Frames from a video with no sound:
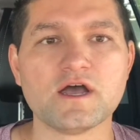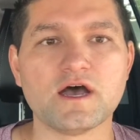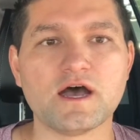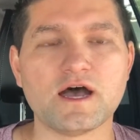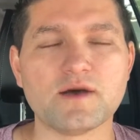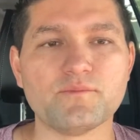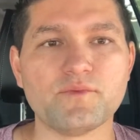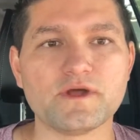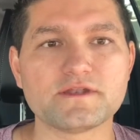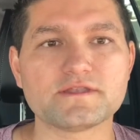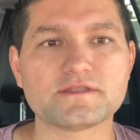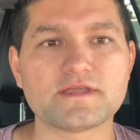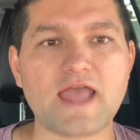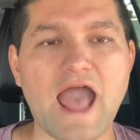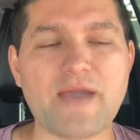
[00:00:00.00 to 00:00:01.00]
But
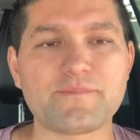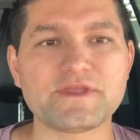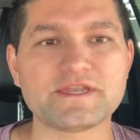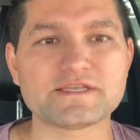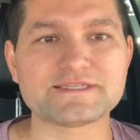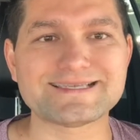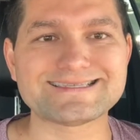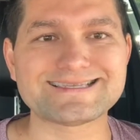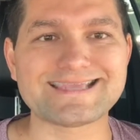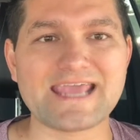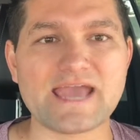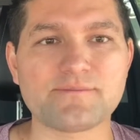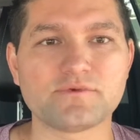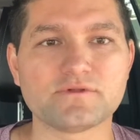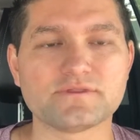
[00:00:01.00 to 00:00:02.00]

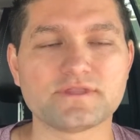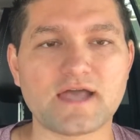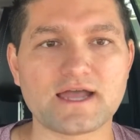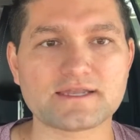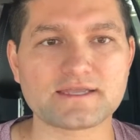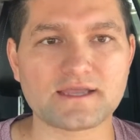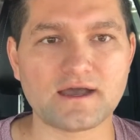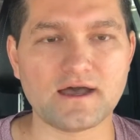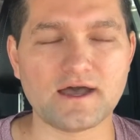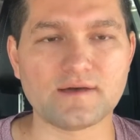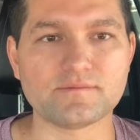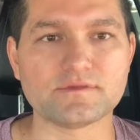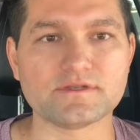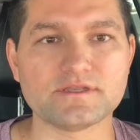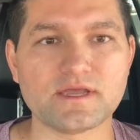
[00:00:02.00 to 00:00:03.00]

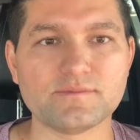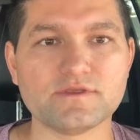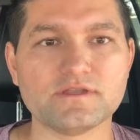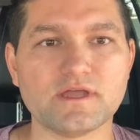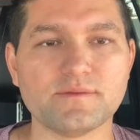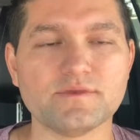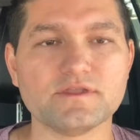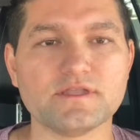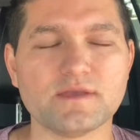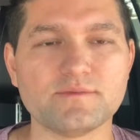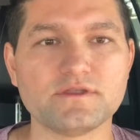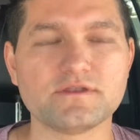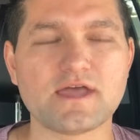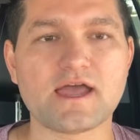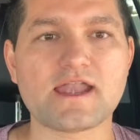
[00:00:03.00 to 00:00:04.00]
happinessisagamble.com,
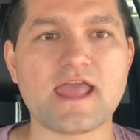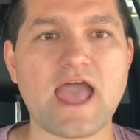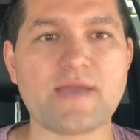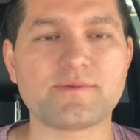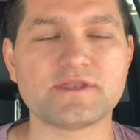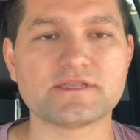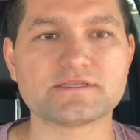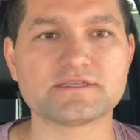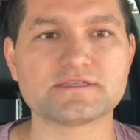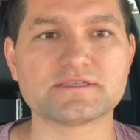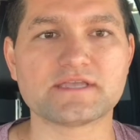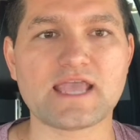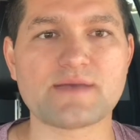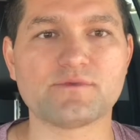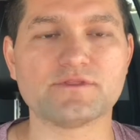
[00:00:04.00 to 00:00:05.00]

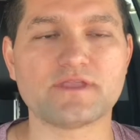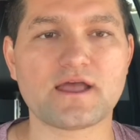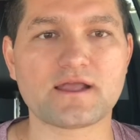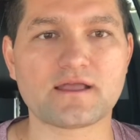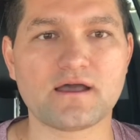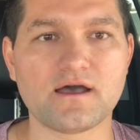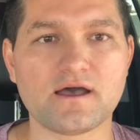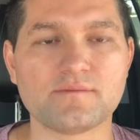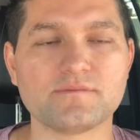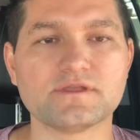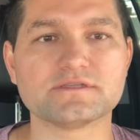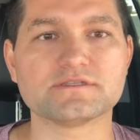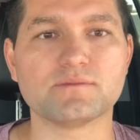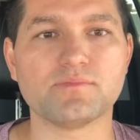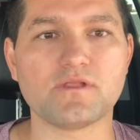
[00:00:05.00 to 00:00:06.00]
www.happinessisagamble.com
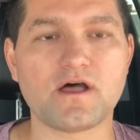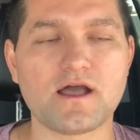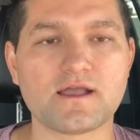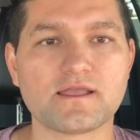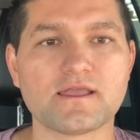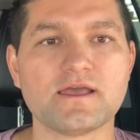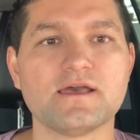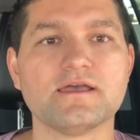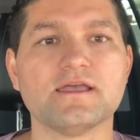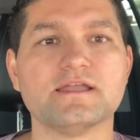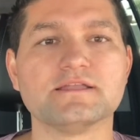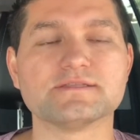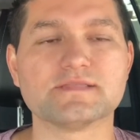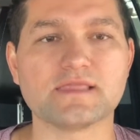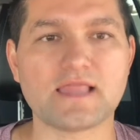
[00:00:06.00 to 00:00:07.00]
is the blog.
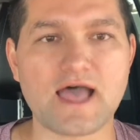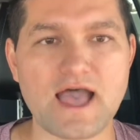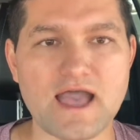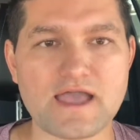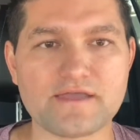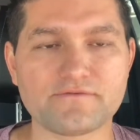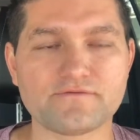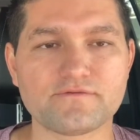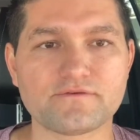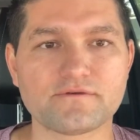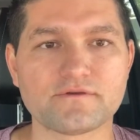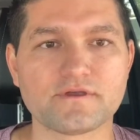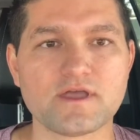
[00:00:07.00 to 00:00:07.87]
It is live.